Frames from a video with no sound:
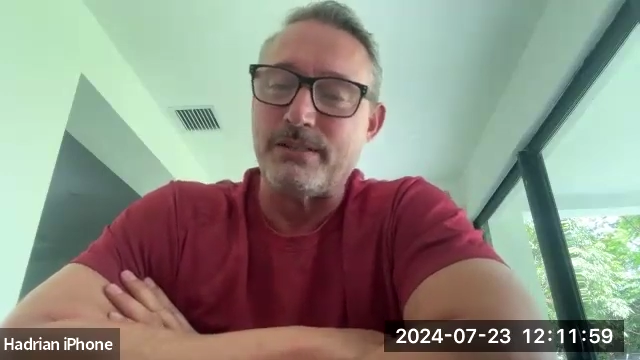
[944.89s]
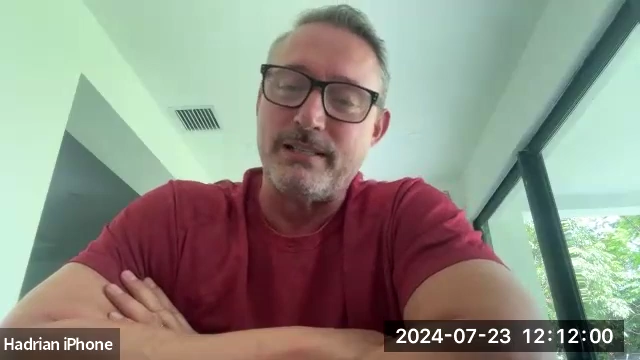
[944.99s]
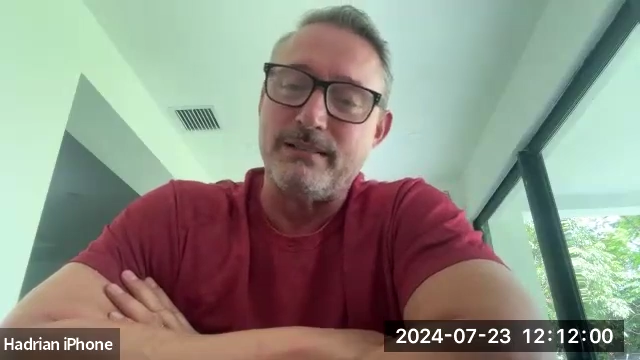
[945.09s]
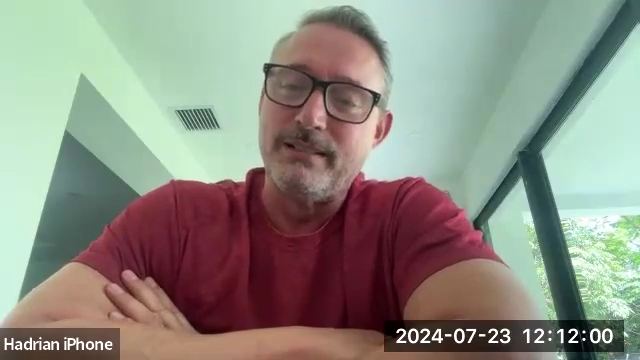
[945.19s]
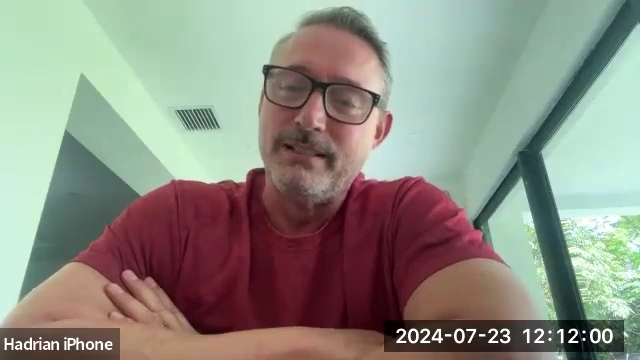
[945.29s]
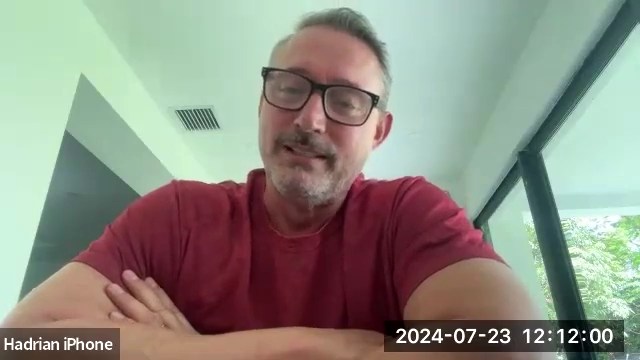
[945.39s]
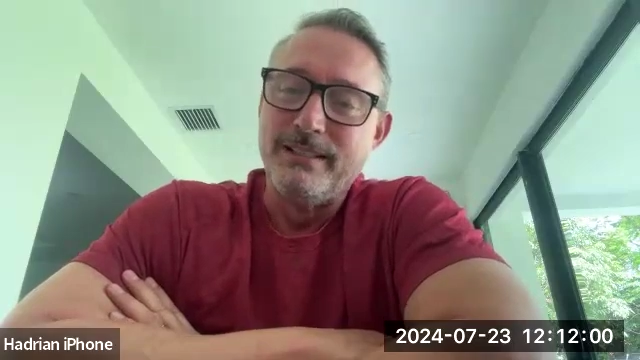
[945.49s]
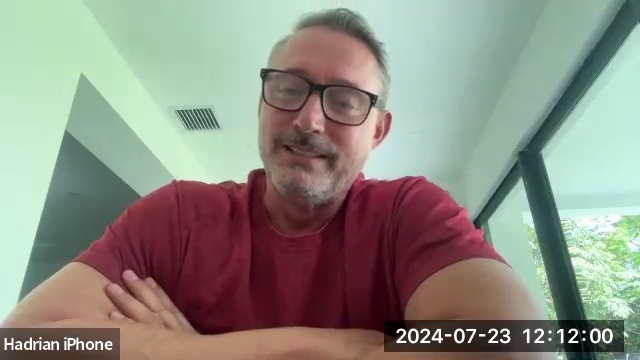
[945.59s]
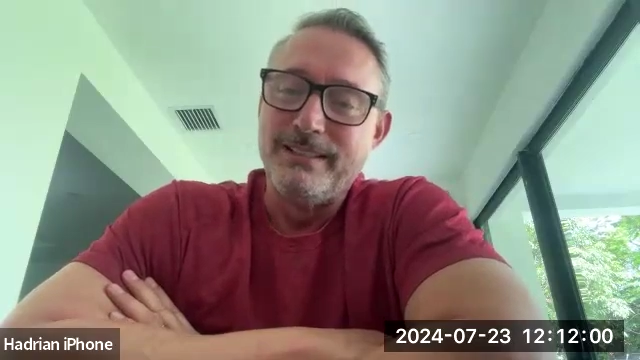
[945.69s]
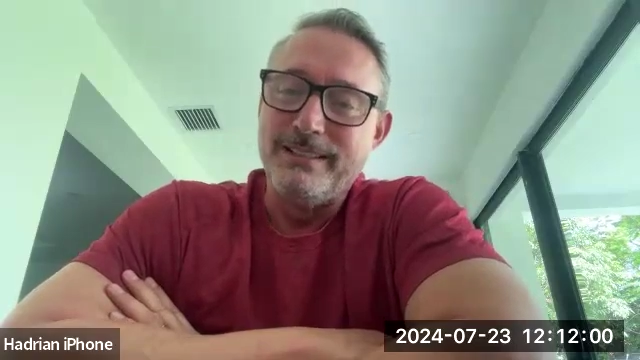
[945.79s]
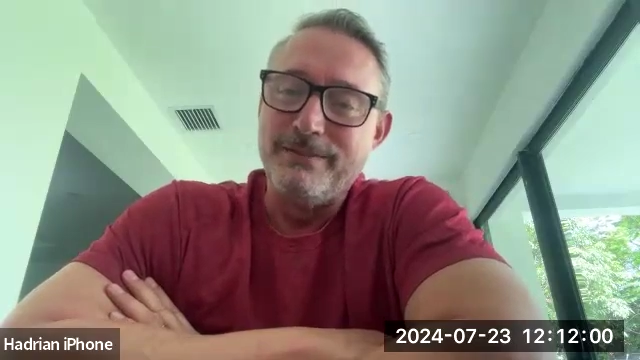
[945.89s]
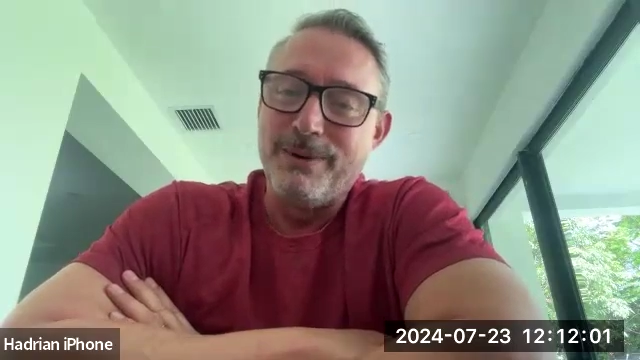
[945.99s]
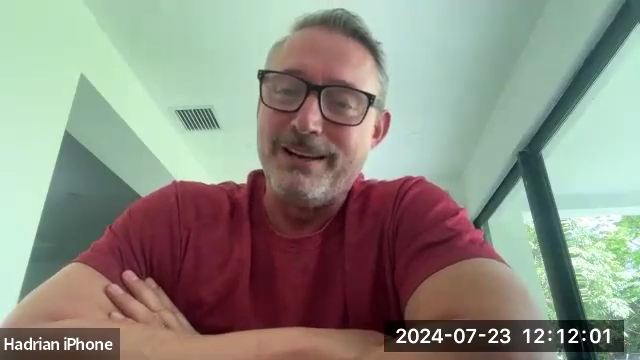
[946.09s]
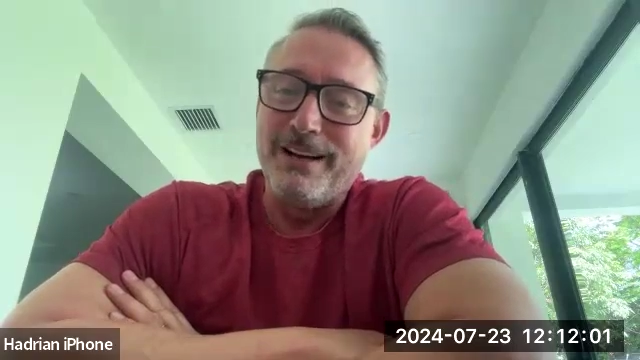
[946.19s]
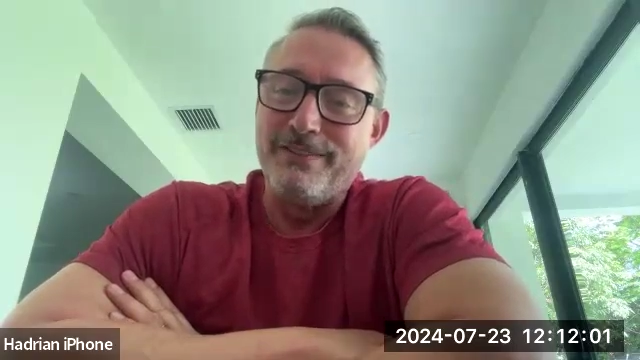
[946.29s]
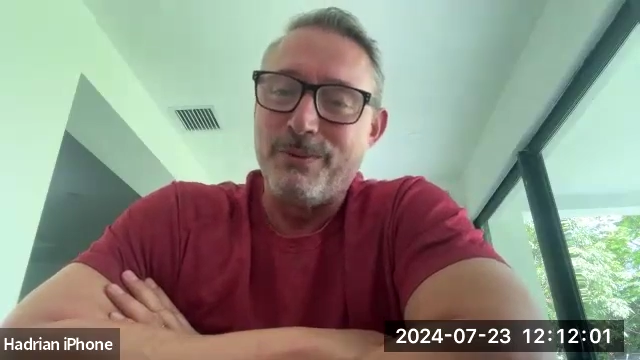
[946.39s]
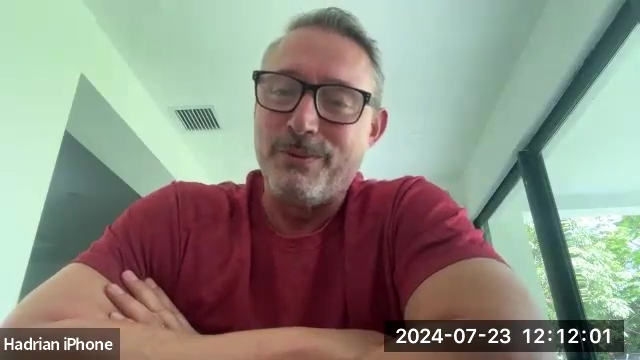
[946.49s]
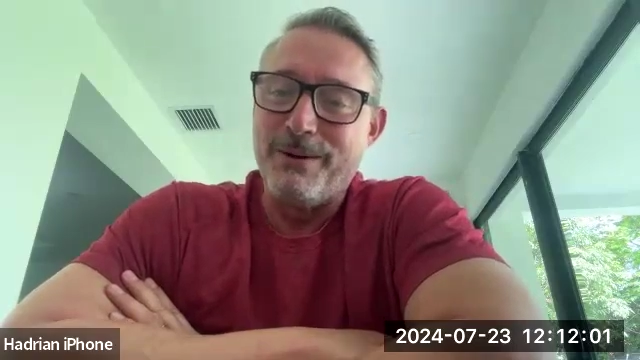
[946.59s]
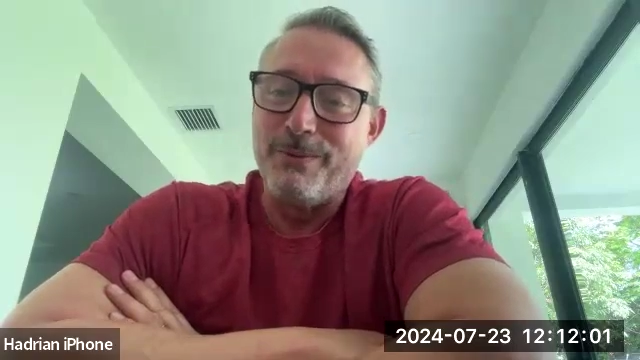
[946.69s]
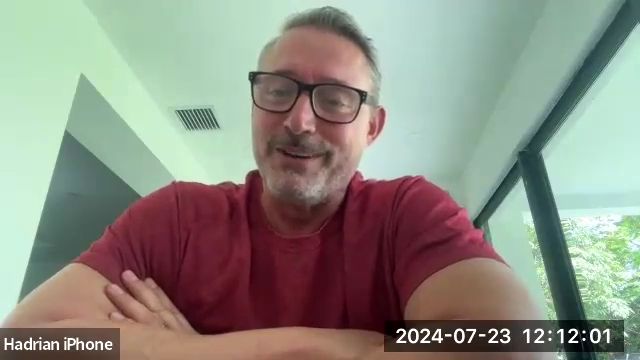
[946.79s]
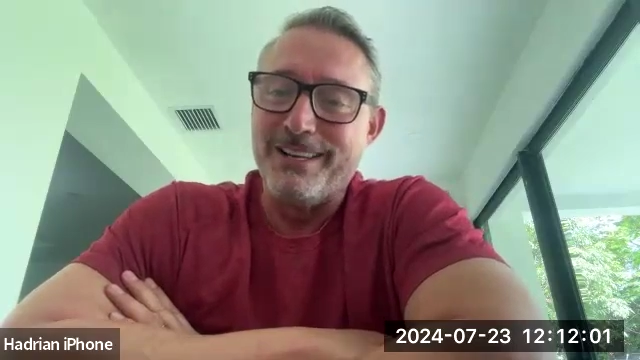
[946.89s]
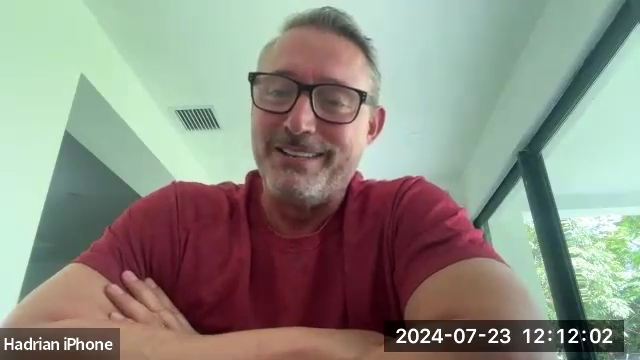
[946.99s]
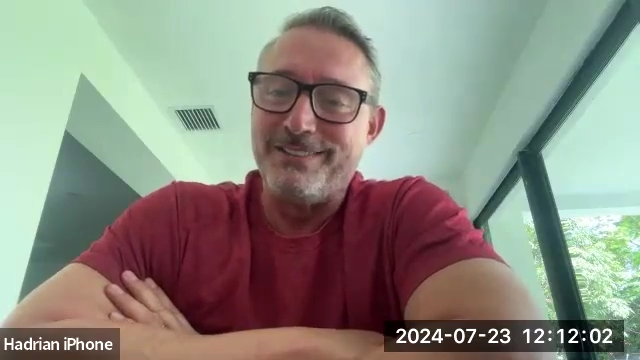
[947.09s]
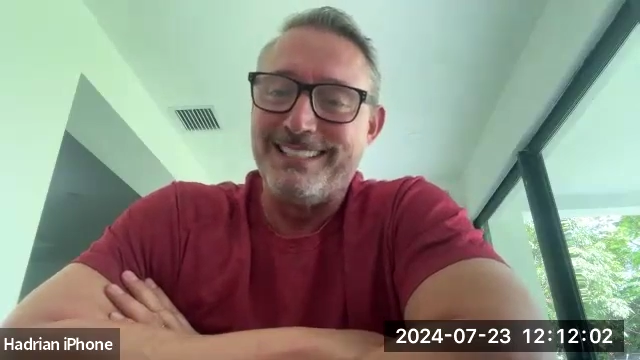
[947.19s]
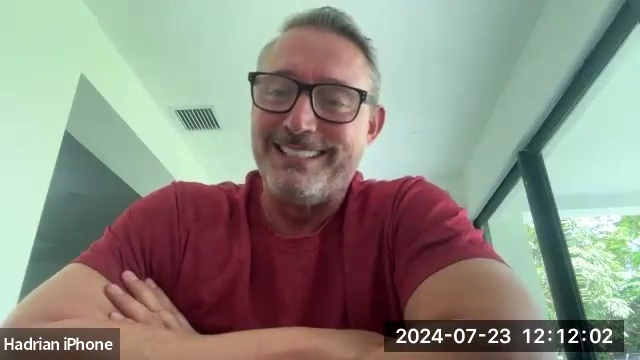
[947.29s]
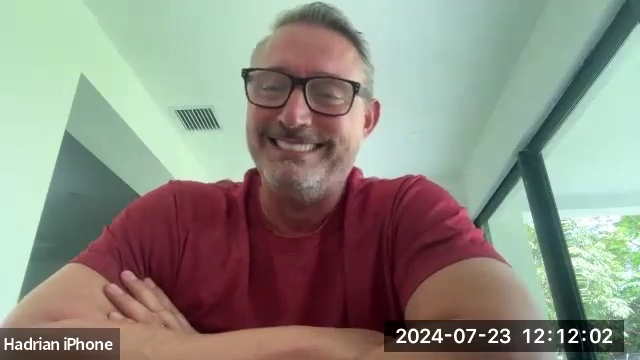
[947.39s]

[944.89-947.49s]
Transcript: and live my life the way I want to live it.